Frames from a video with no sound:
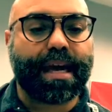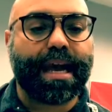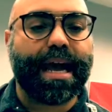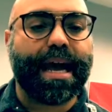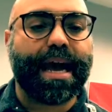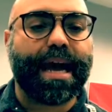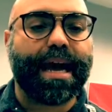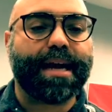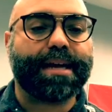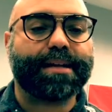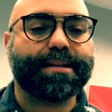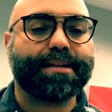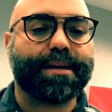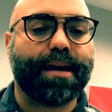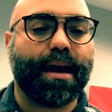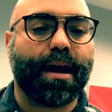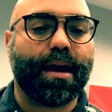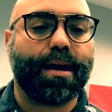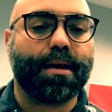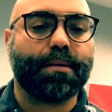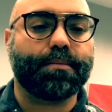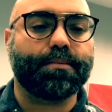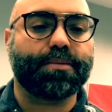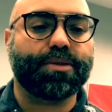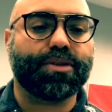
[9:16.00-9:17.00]
and
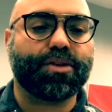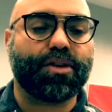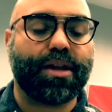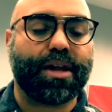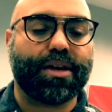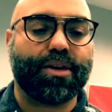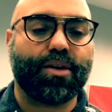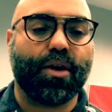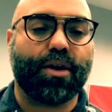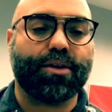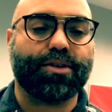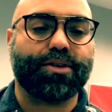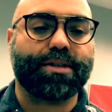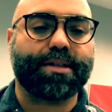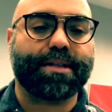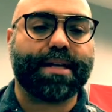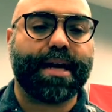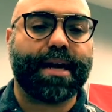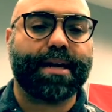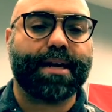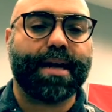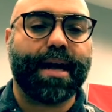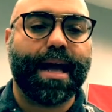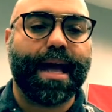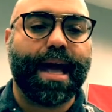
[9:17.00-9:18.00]
so that you
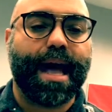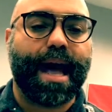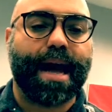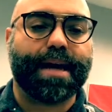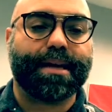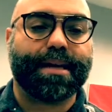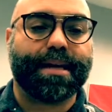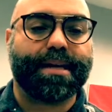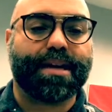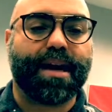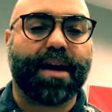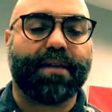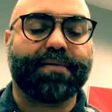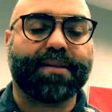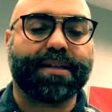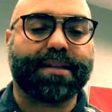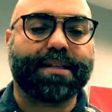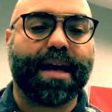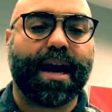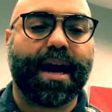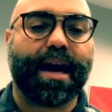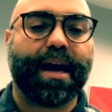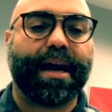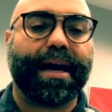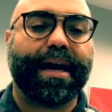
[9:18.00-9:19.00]
understand how to get off the
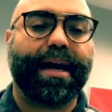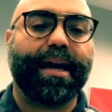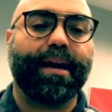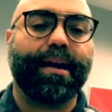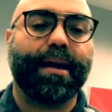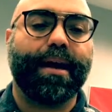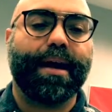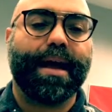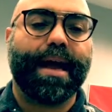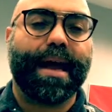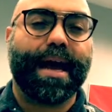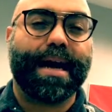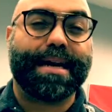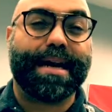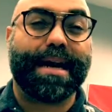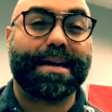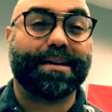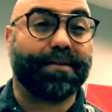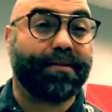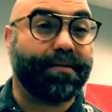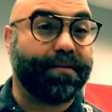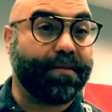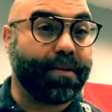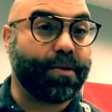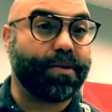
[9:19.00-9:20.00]
tie and how
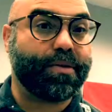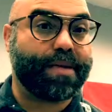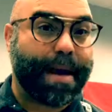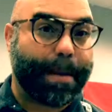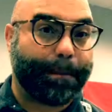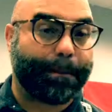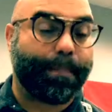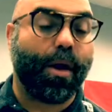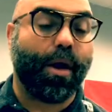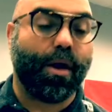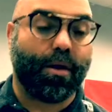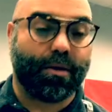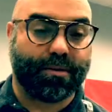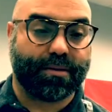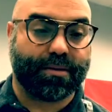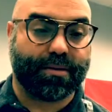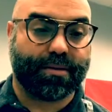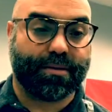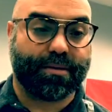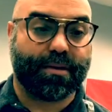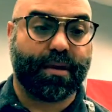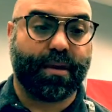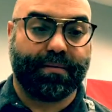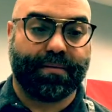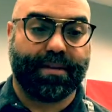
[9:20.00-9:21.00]
to feel that
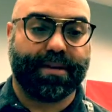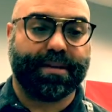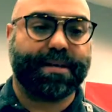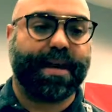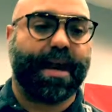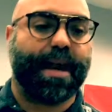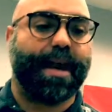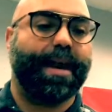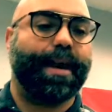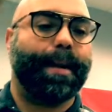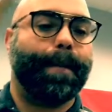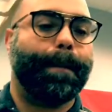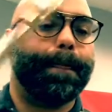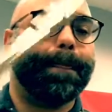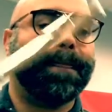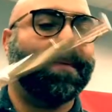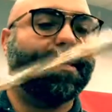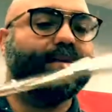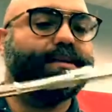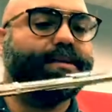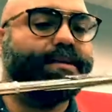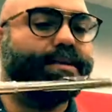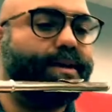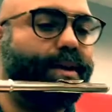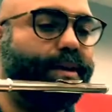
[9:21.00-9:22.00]
pulse of the tie.
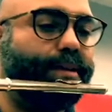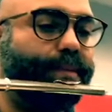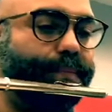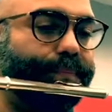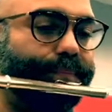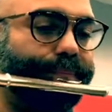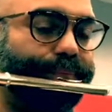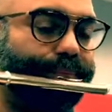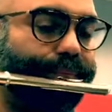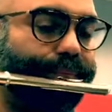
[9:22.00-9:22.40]
So.